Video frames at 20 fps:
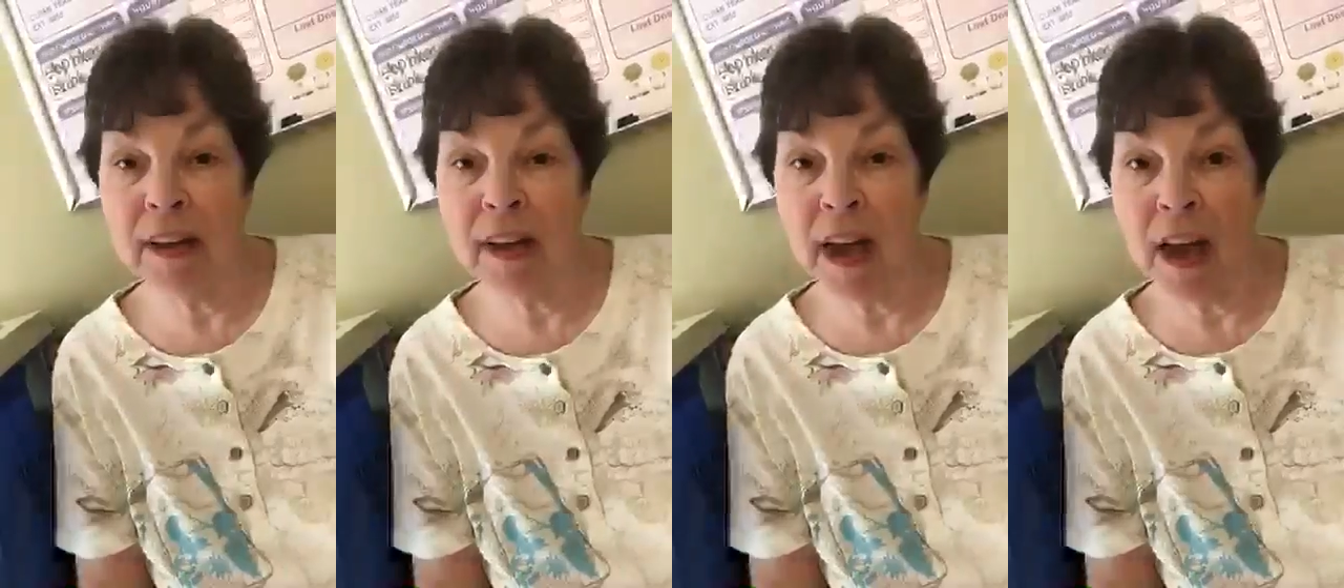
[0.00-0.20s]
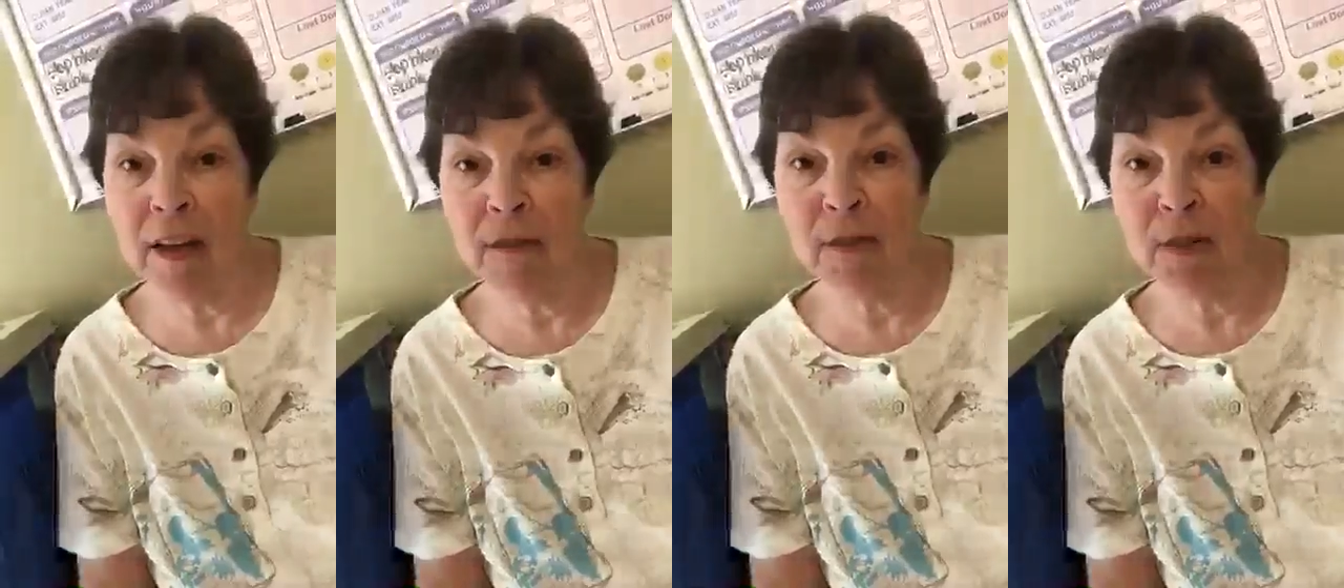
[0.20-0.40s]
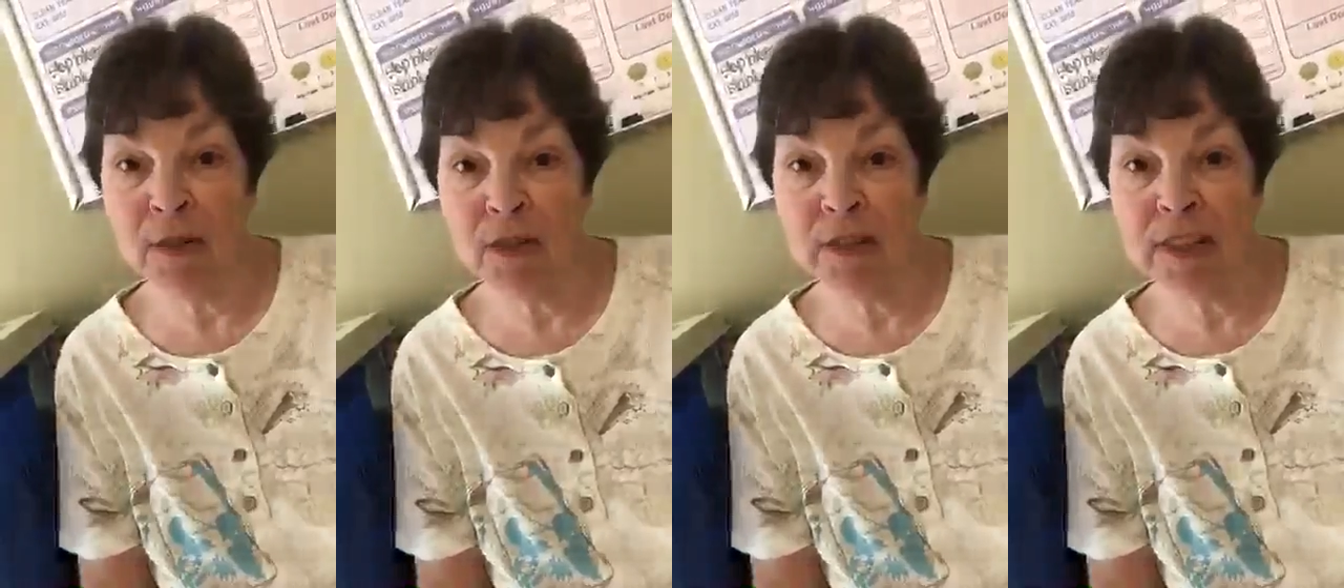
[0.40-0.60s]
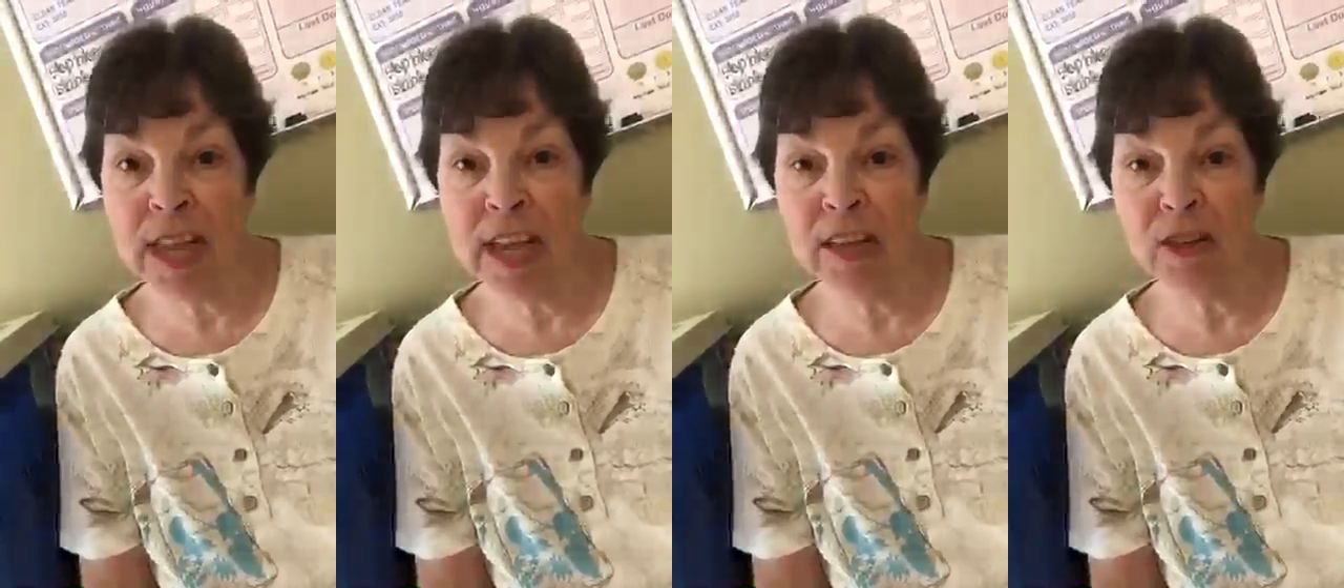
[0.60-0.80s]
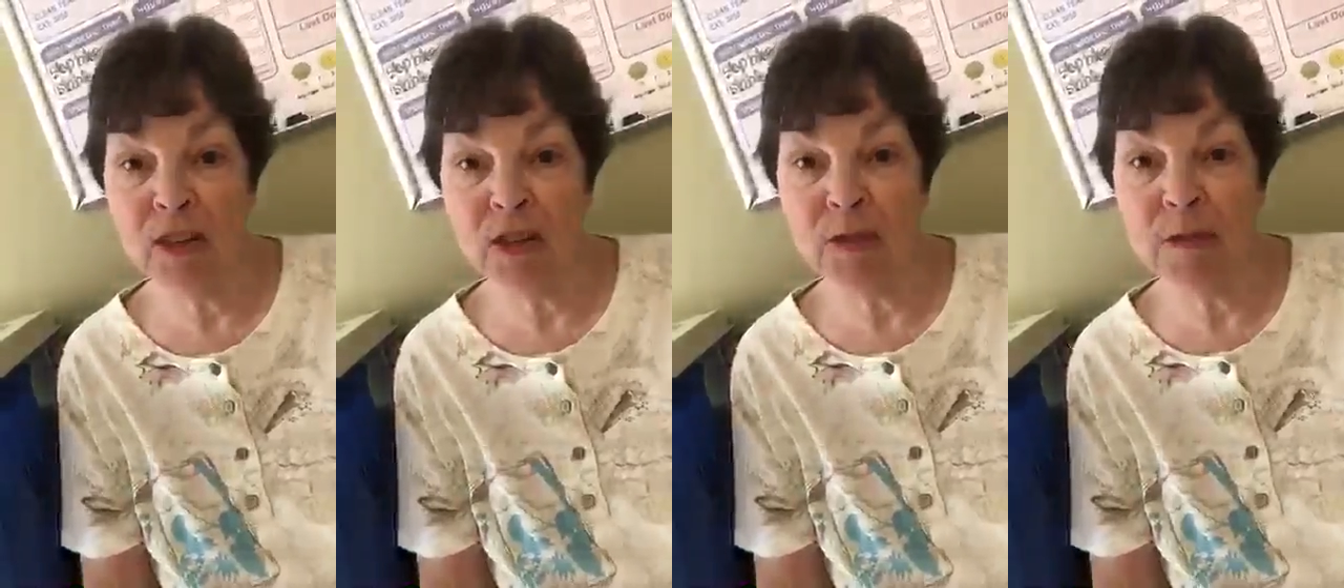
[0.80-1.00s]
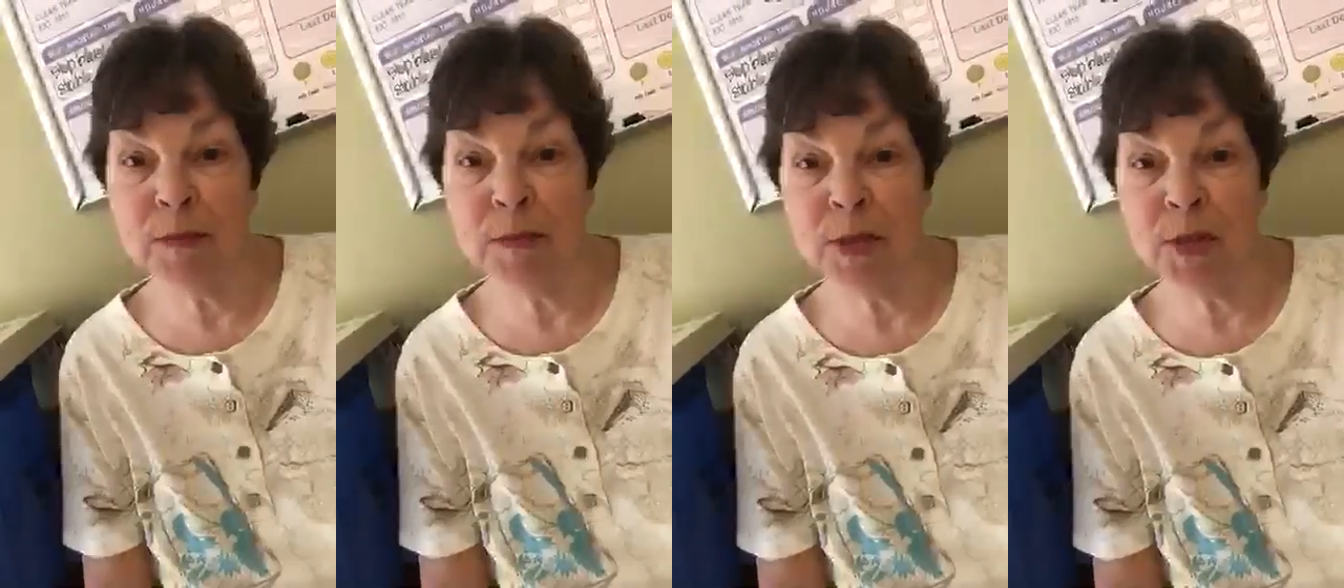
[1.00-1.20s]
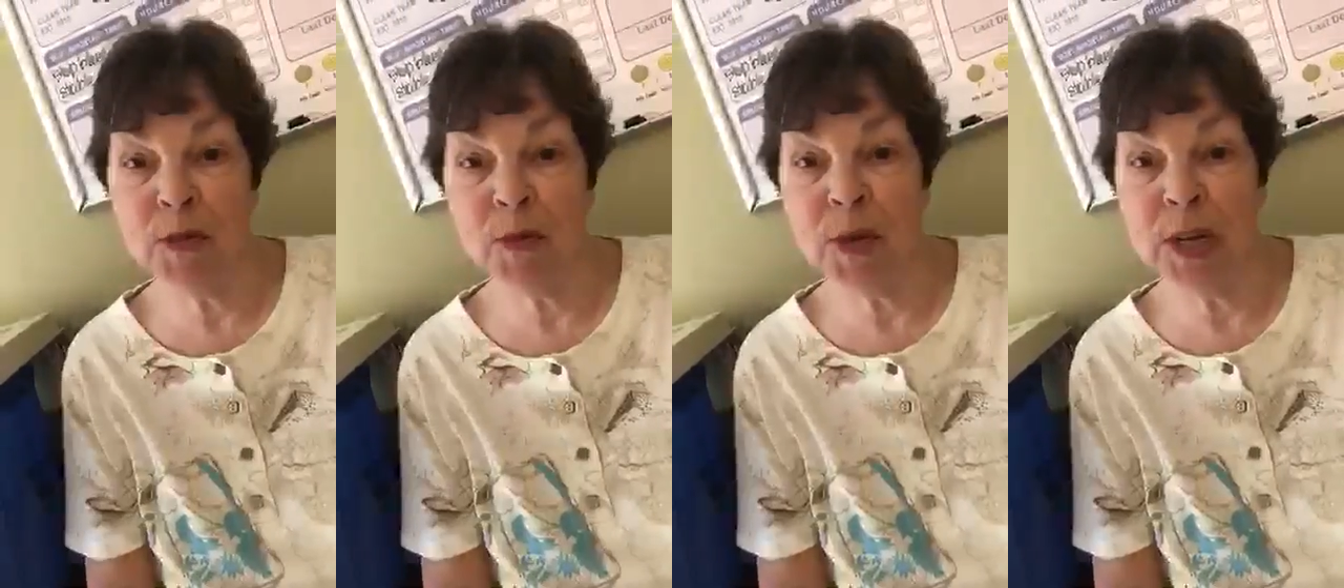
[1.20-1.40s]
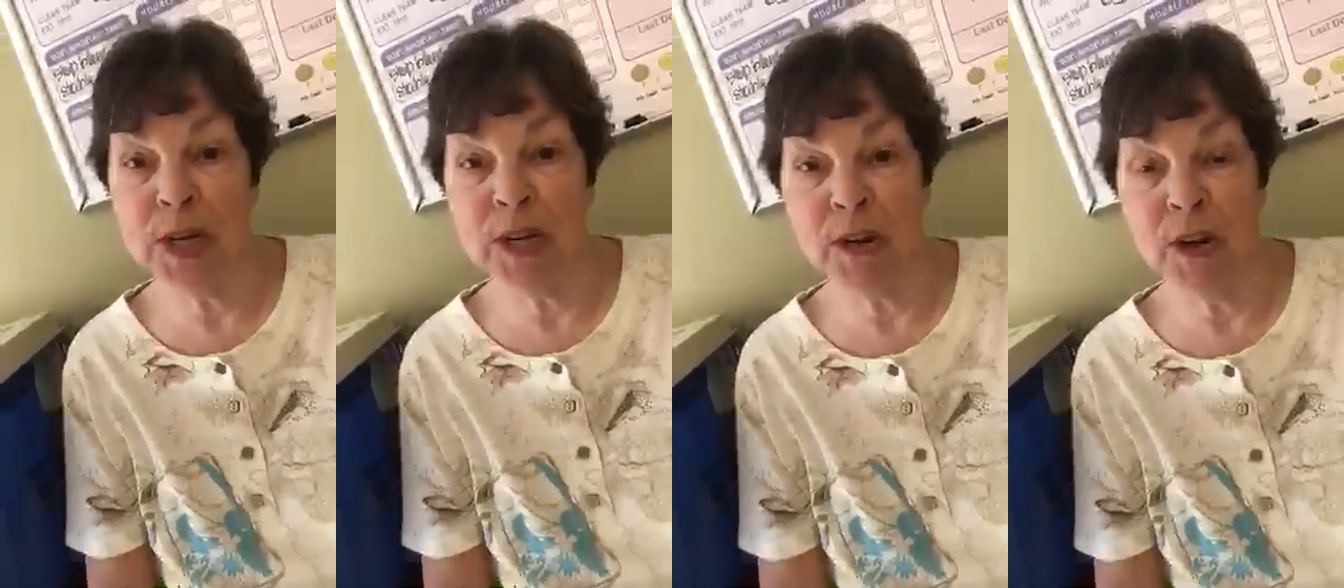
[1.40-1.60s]
conversation
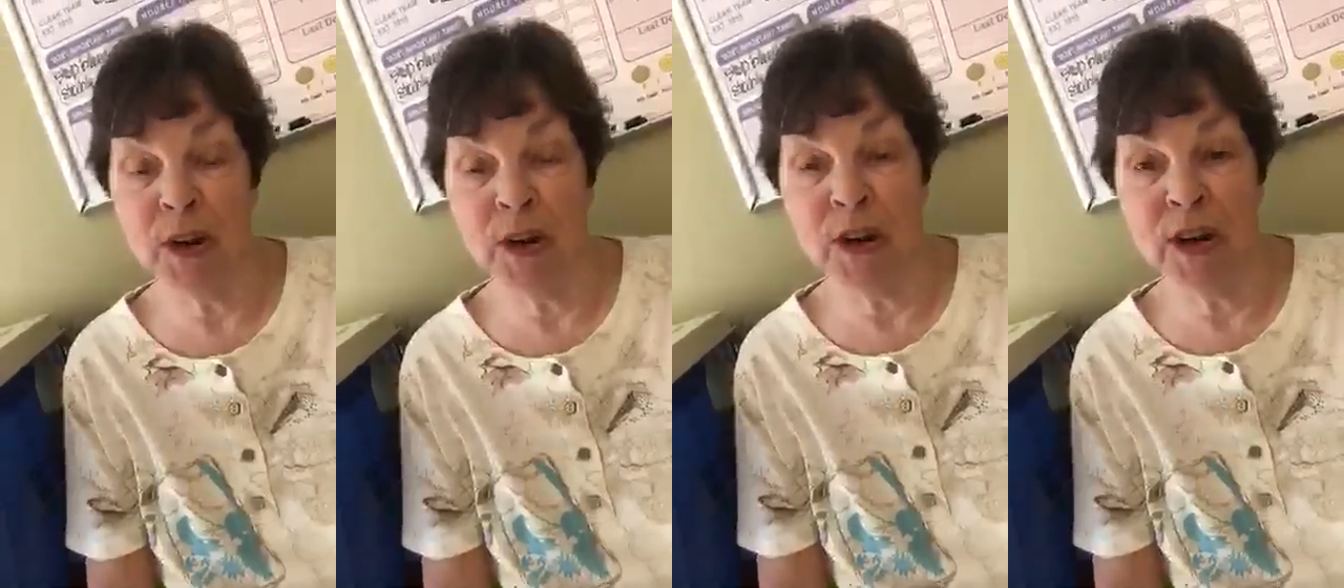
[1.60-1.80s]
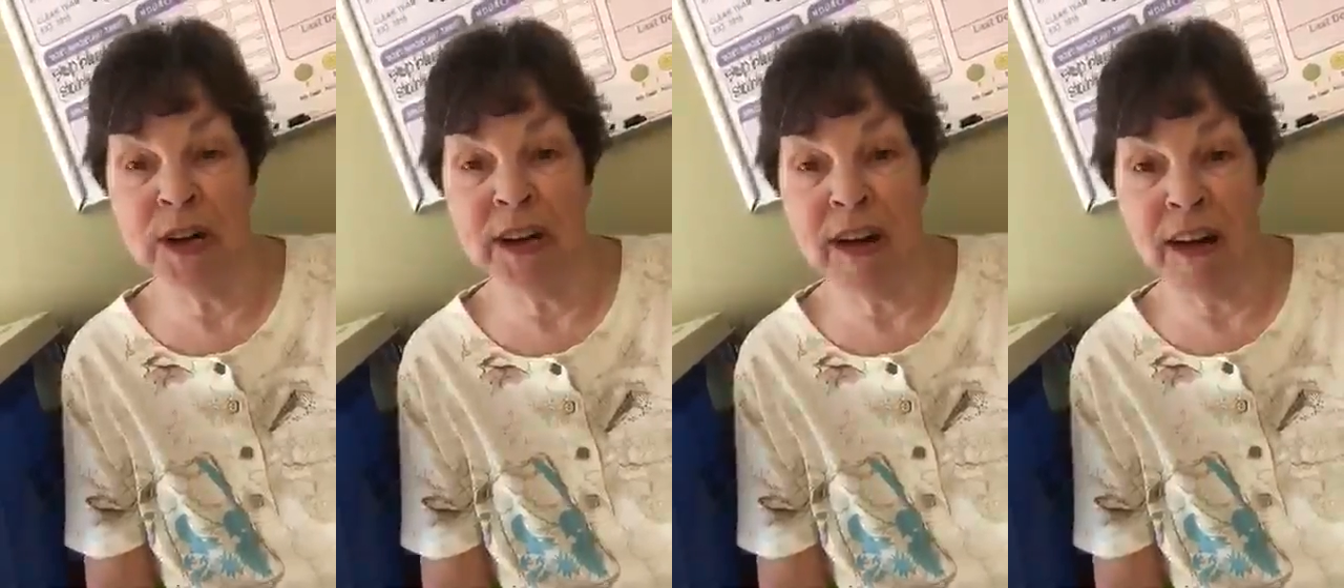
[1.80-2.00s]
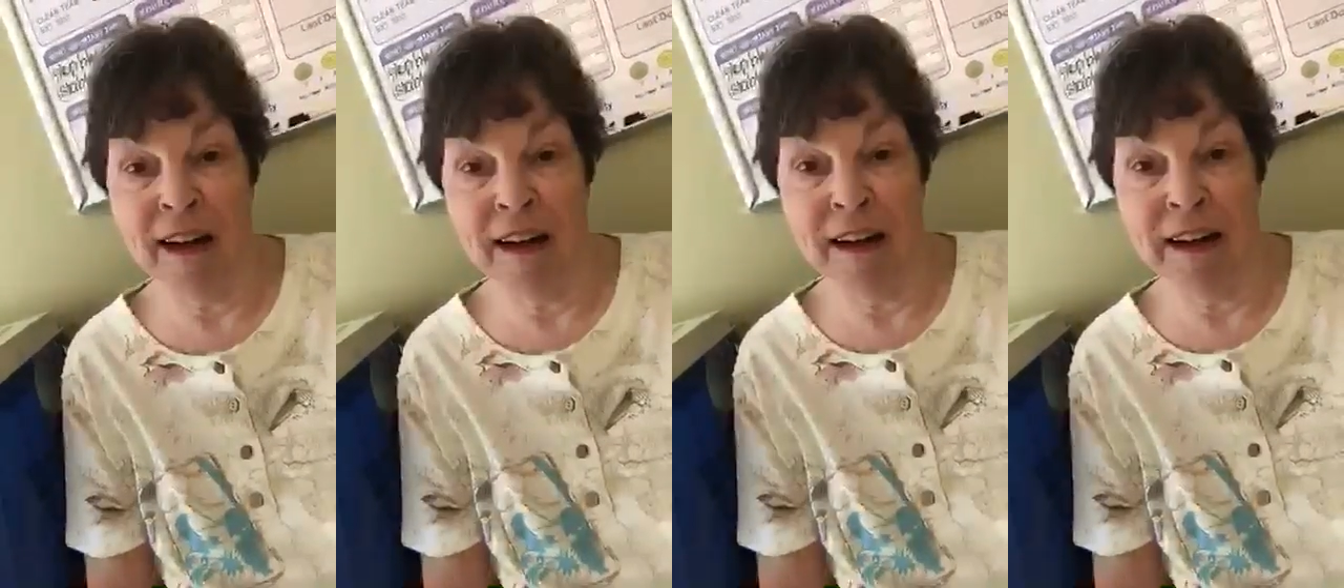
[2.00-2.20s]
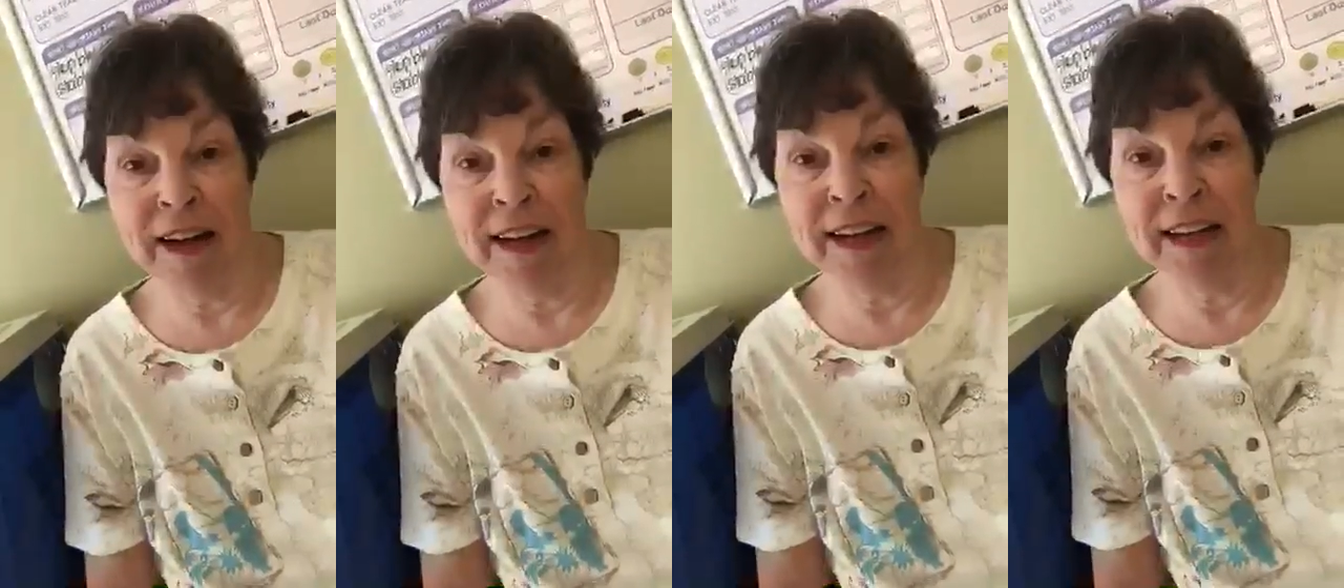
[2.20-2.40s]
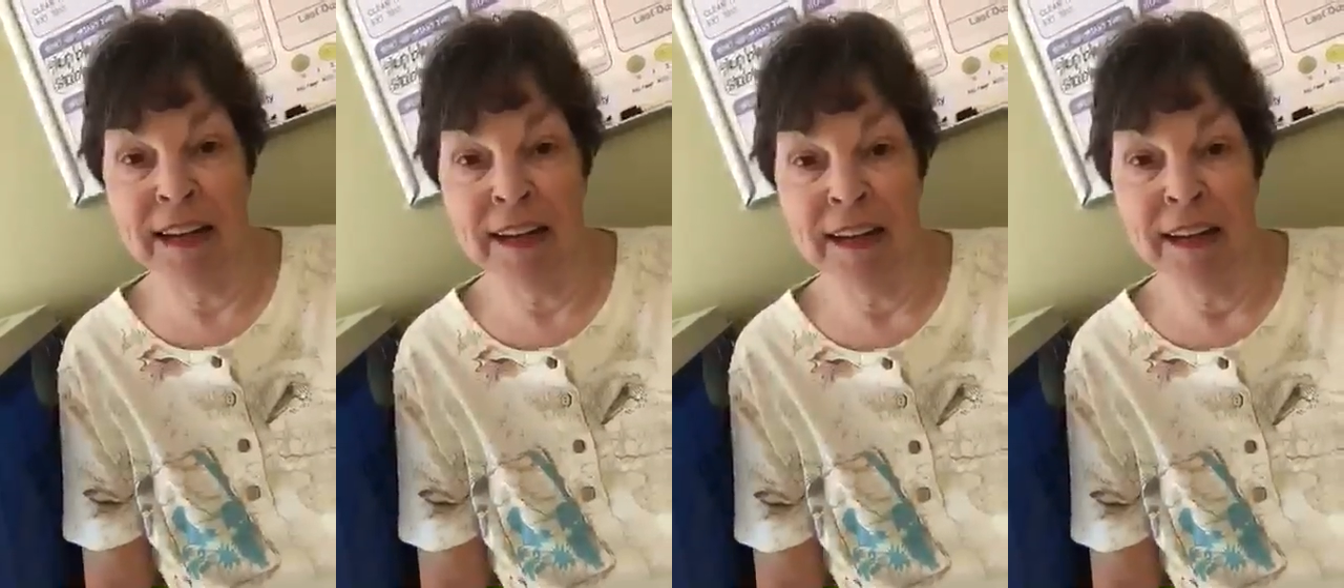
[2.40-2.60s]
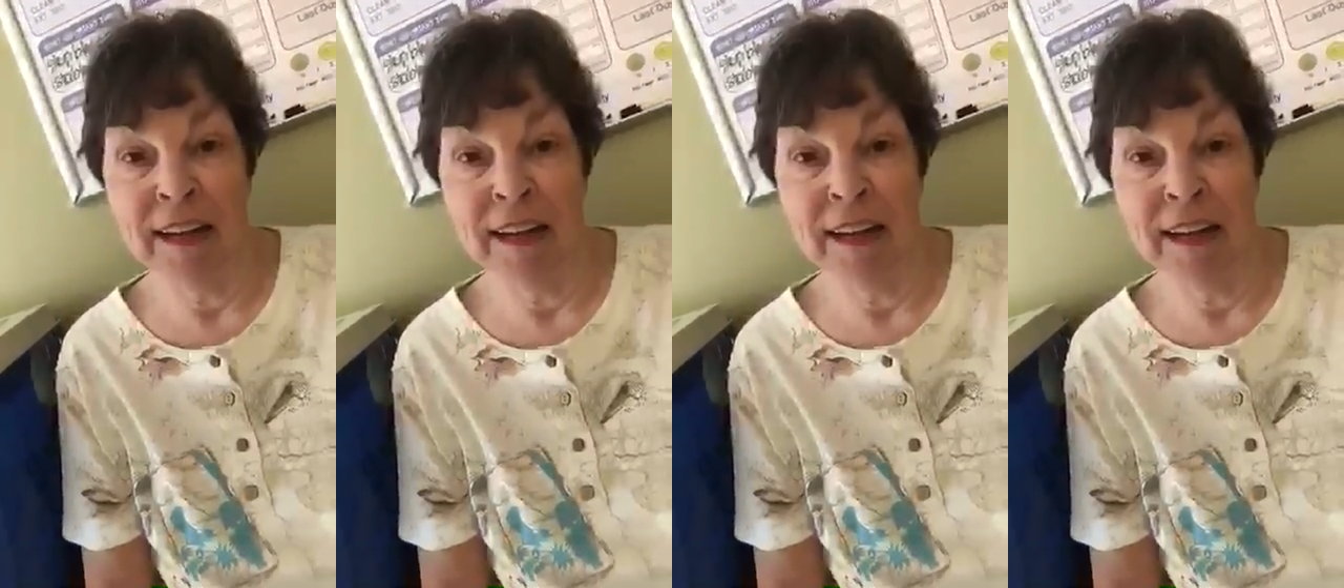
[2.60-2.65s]
between her and I,